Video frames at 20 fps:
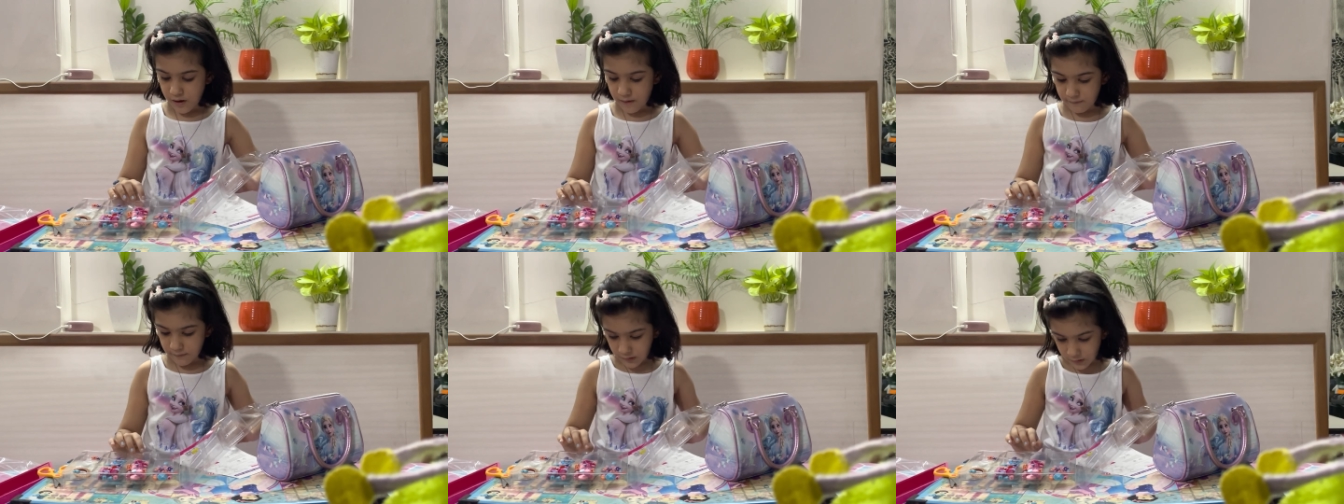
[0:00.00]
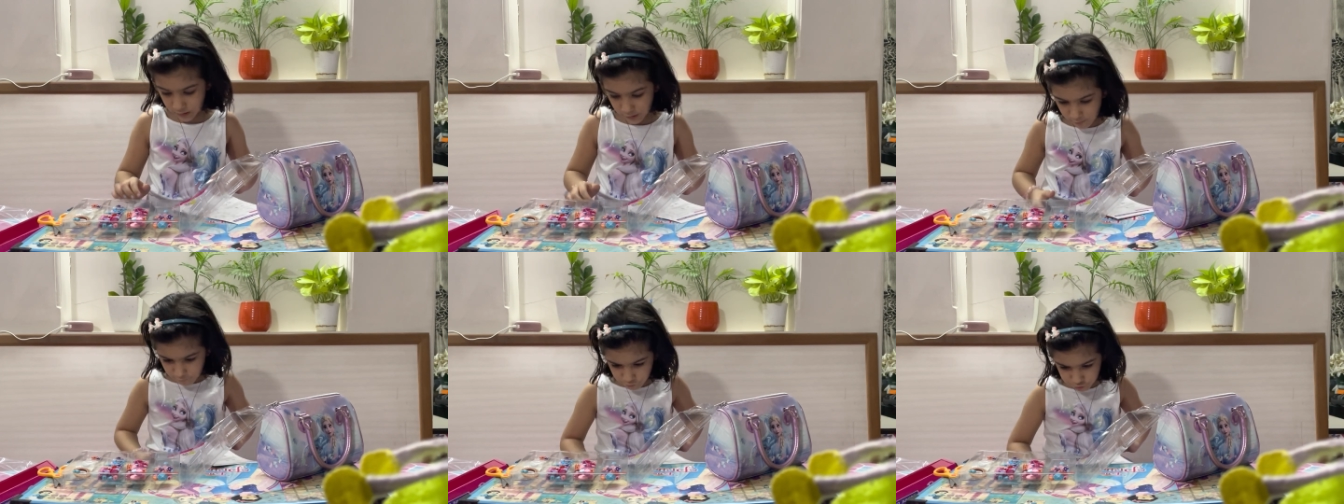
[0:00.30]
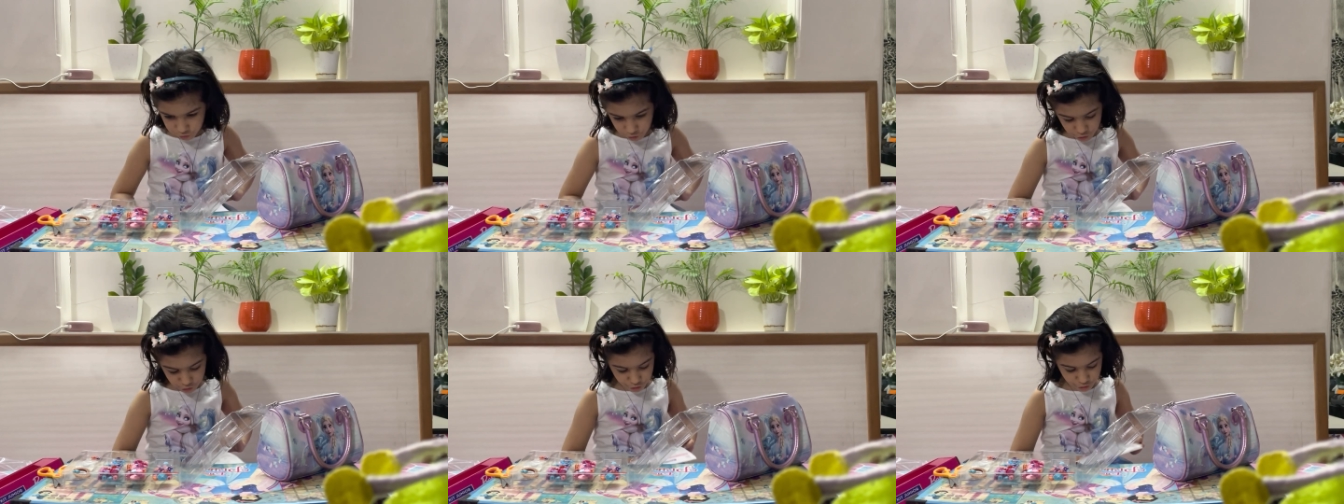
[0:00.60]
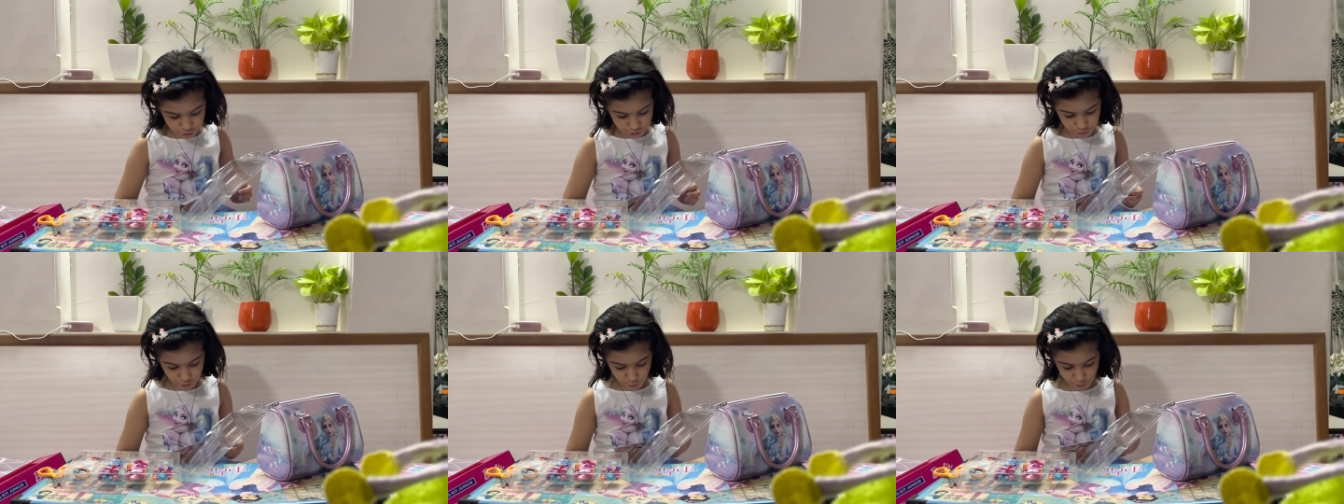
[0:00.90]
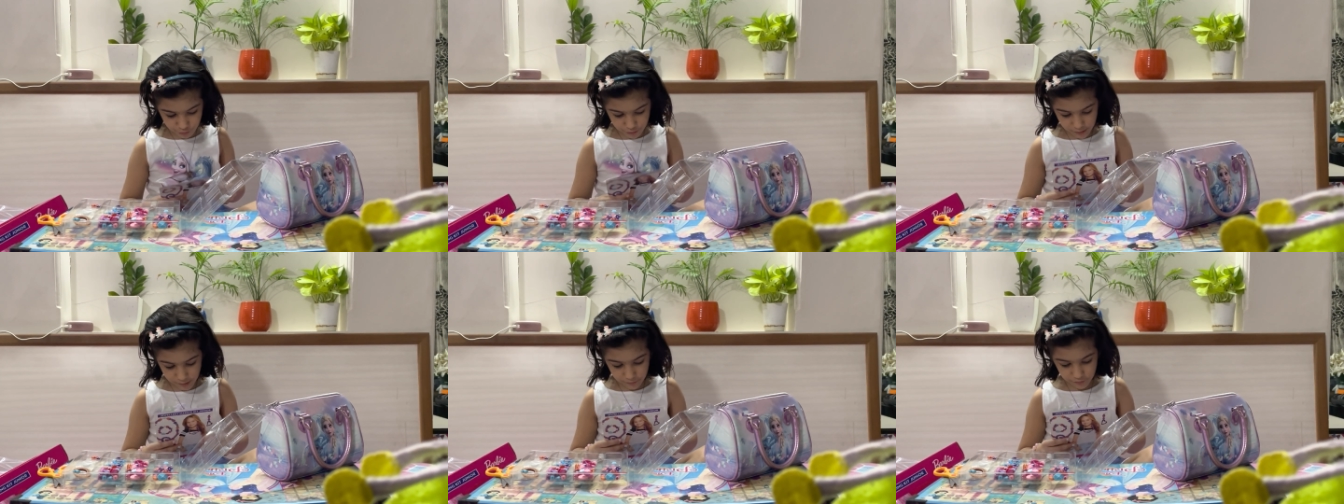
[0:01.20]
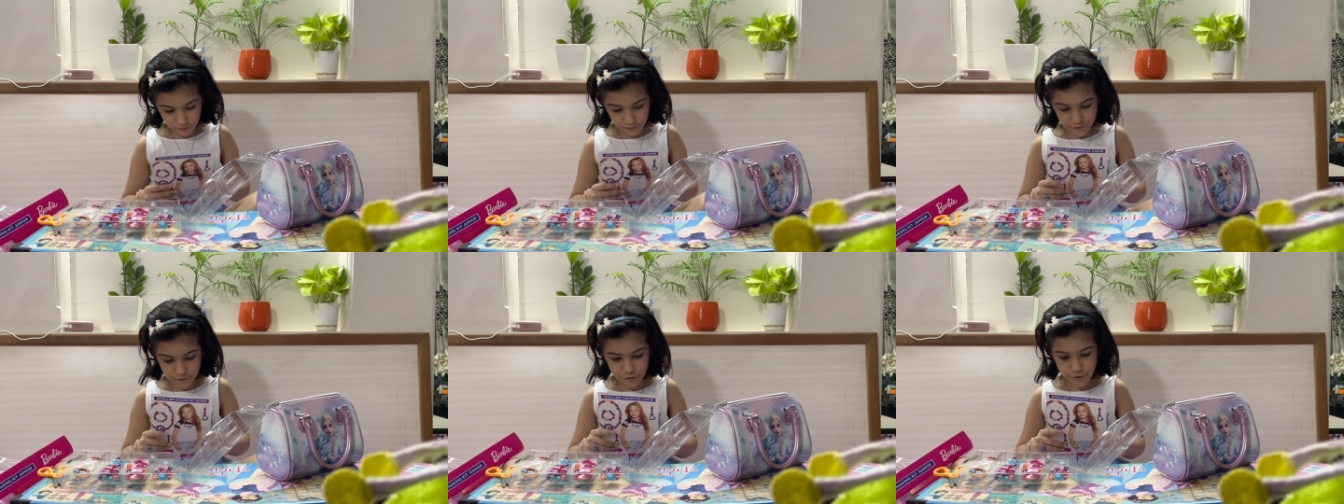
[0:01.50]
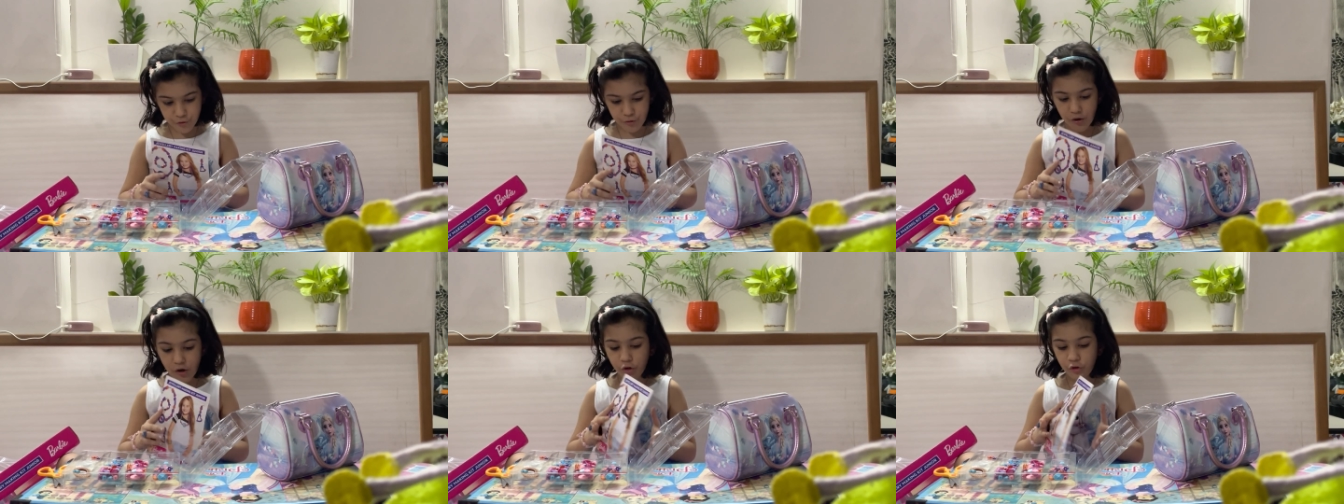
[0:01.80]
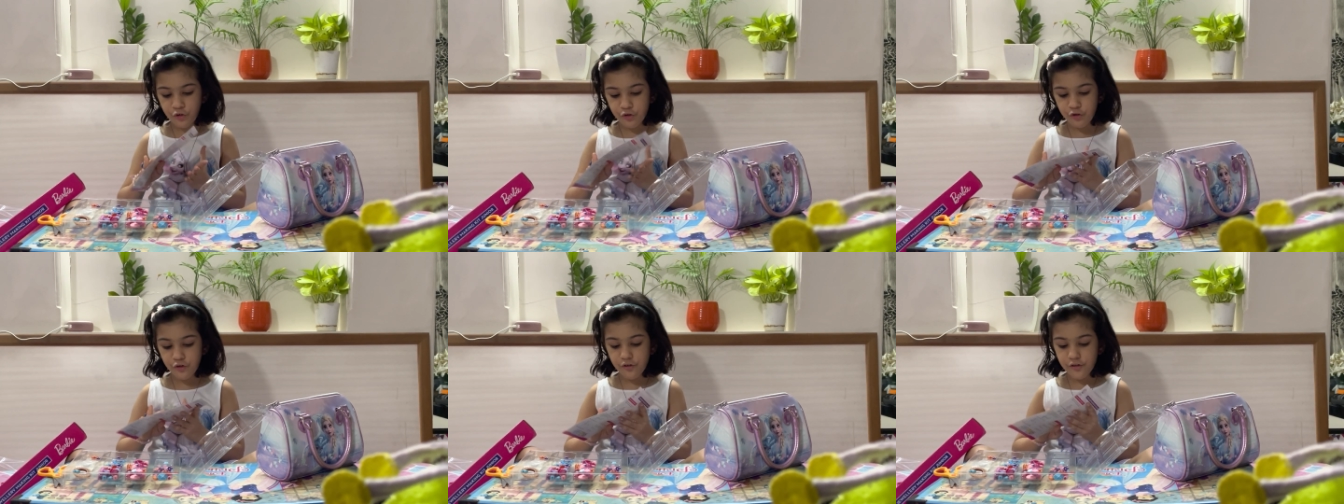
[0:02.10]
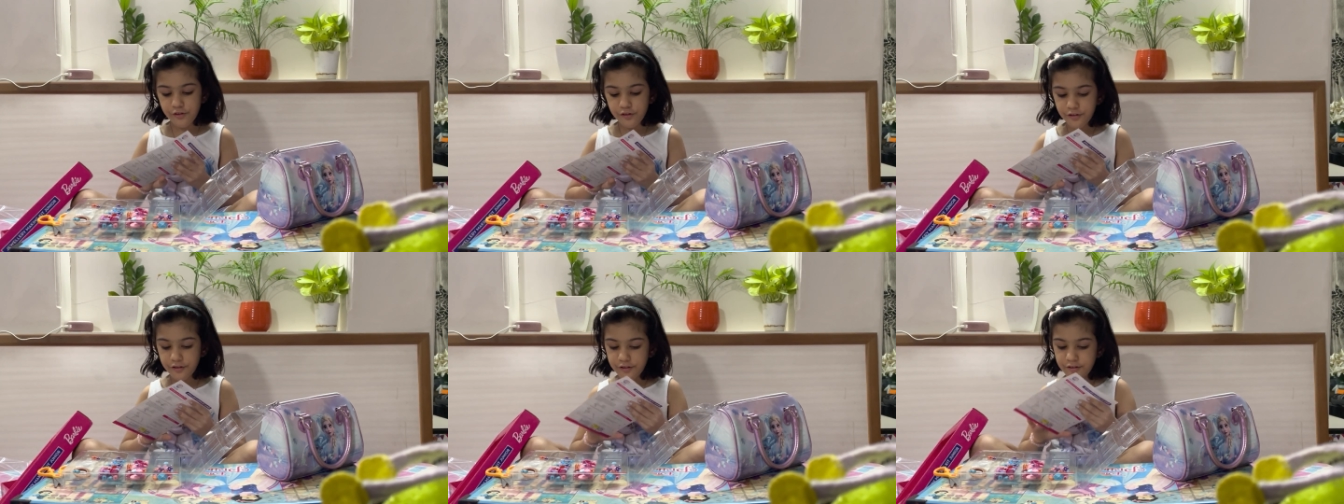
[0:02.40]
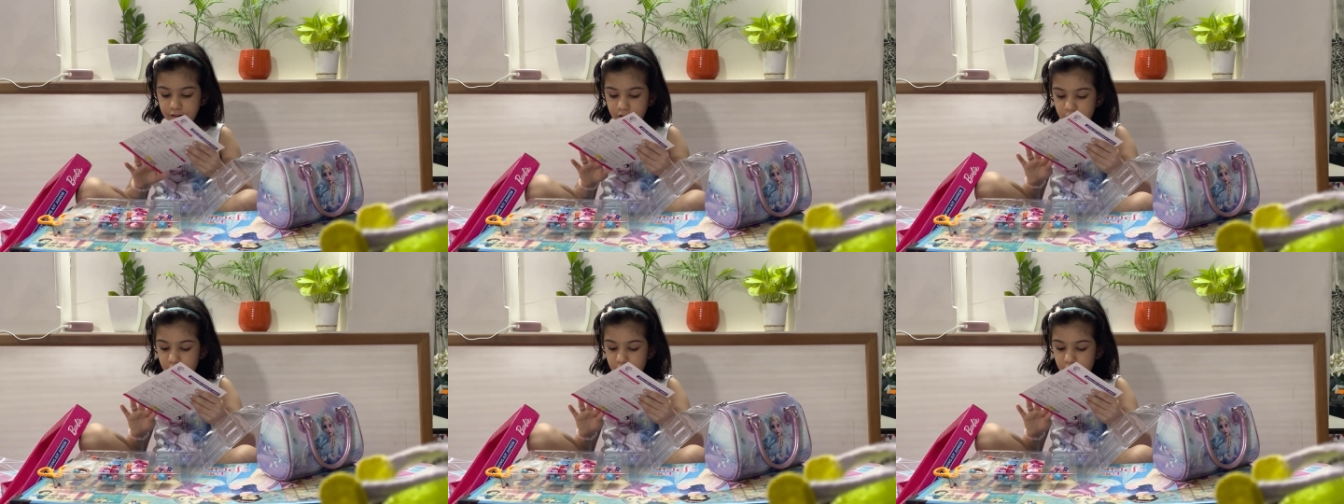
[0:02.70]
I would love to show the instructions,